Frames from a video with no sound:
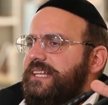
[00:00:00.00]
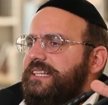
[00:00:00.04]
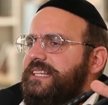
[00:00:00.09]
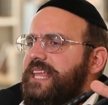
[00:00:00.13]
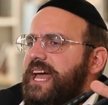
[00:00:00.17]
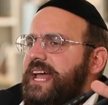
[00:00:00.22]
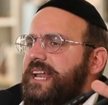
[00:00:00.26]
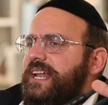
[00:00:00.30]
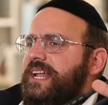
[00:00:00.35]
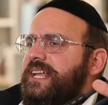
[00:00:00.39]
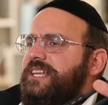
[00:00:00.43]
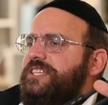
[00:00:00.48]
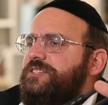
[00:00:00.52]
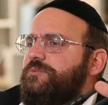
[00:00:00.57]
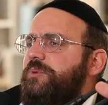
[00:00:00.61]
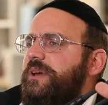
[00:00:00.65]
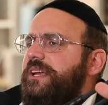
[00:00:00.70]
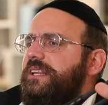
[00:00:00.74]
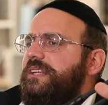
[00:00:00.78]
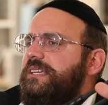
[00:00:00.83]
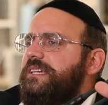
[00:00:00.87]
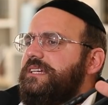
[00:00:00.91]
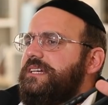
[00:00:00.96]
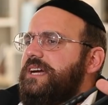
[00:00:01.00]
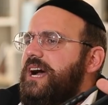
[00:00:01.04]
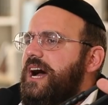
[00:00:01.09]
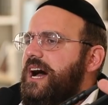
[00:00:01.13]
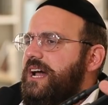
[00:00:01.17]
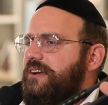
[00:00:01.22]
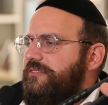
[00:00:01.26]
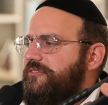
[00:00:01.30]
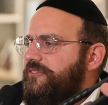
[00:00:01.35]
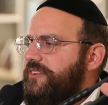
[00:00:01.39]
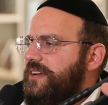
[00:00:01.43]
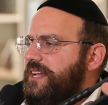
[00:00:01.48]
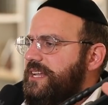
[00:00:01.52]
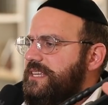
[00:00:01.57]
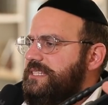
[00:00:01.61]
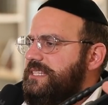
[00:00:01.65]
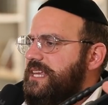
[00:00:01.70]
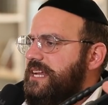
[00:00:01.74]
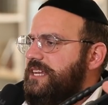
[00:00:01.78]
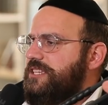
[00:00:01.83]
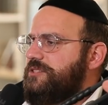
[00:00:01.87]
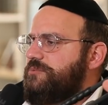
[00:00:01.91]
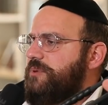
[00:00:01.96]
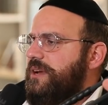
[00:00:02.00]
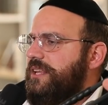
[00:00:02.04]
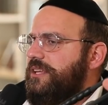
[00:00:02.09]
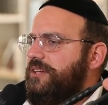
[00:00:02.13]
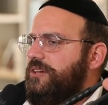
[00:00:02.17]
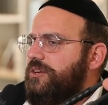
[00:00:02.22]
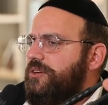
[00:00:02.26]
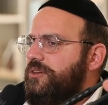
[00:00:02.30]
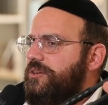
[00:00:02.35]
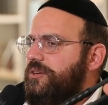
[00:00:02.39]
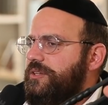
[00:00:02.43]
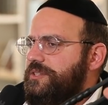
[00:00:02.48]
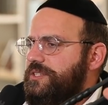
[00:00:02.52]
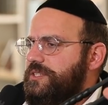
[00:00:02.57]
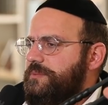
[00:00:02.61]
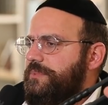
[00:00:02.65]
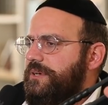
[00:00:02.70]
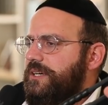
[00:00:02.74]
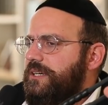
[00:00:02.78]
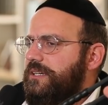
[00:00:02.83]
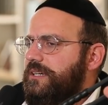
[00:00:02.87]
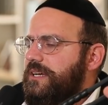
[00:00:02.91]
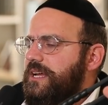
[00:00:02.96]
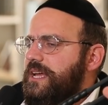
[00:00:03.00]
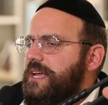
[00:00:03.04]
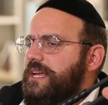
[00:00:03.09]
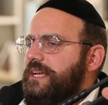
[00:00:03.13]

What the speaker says: That Israeli confidence, that Israeli chutzpah,